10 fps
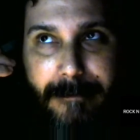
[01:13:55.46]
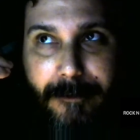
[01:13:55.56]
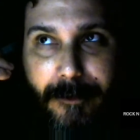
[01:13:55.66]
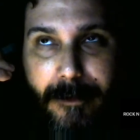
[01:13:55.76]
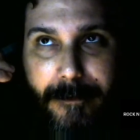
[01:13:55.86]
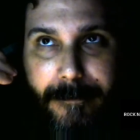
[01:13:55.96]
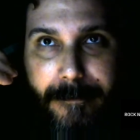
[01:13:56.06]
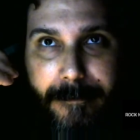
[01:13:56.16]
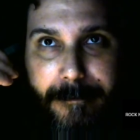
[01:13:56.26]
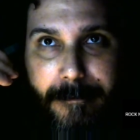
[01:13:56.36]
sort of
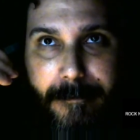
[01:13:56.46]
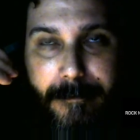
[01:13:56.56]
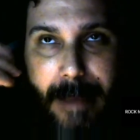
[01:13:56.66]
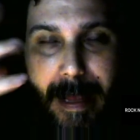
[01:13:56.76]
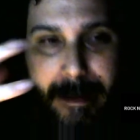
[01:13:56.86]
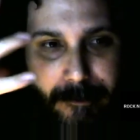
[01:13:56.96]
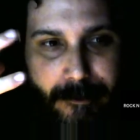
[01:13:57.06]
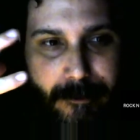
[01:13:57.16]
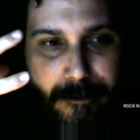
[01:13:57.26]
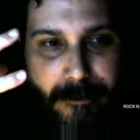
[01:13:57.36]

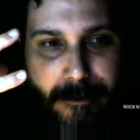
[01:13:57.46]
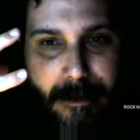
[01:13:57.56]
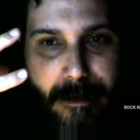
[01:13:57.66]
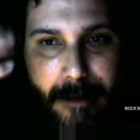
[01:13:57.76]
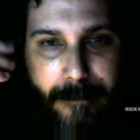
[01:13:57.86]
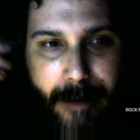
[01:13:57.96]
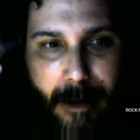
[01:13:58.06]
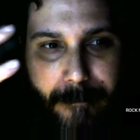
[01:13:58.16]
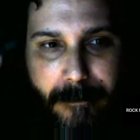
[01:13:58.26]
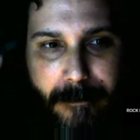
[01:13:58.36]
attitude of
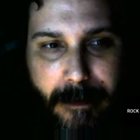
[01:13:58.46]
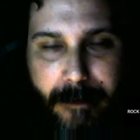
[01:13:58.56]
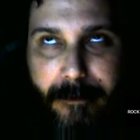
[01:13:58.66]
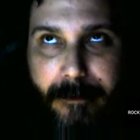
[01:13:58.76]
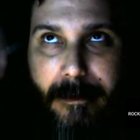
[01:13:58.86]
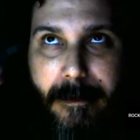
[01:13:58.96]
helpfulness